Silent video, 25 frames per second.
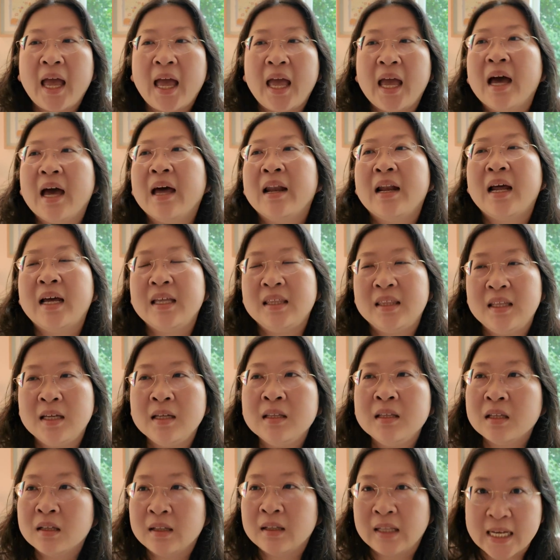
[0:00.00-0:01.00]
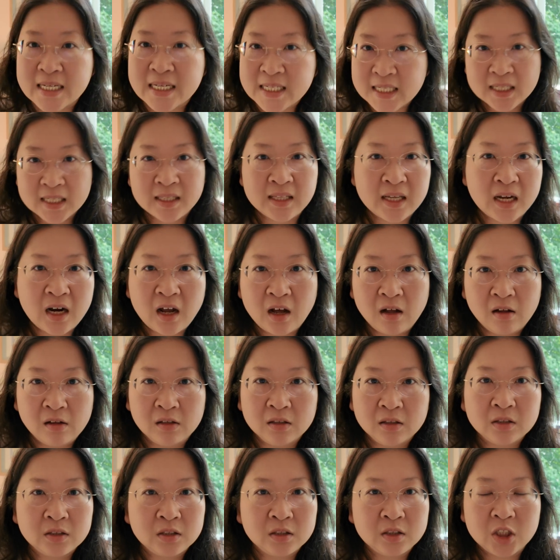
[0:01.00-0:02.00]
And I think the lesson that
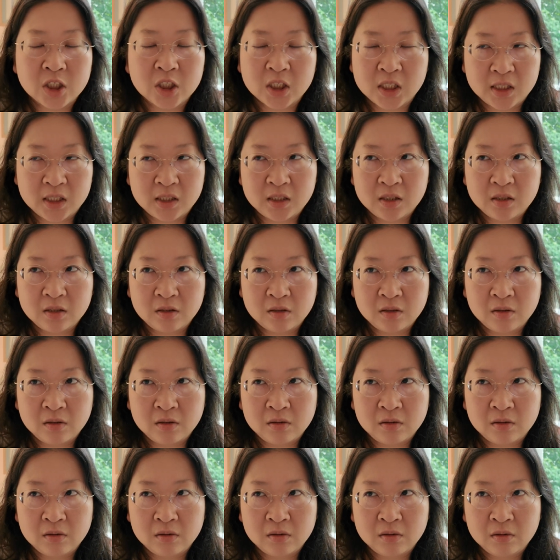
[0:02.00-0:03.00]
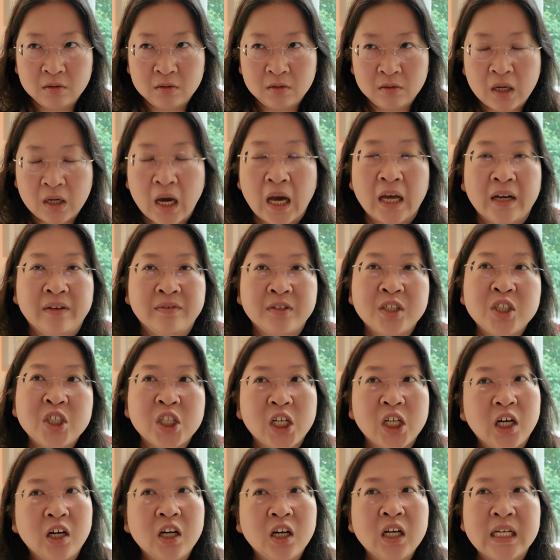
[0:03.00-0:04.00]
I'll just kind of
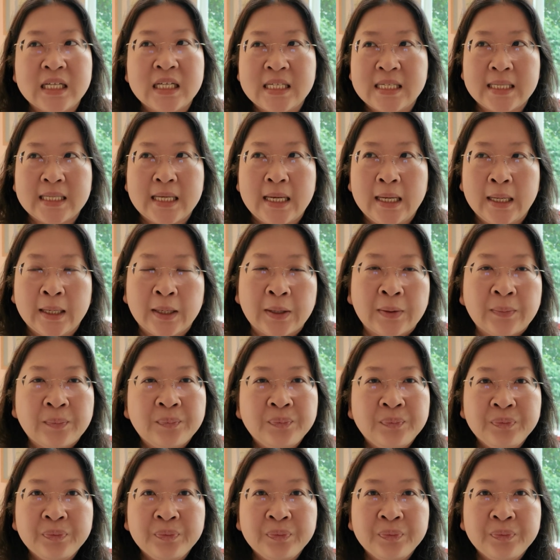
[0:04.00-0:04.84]
share is like,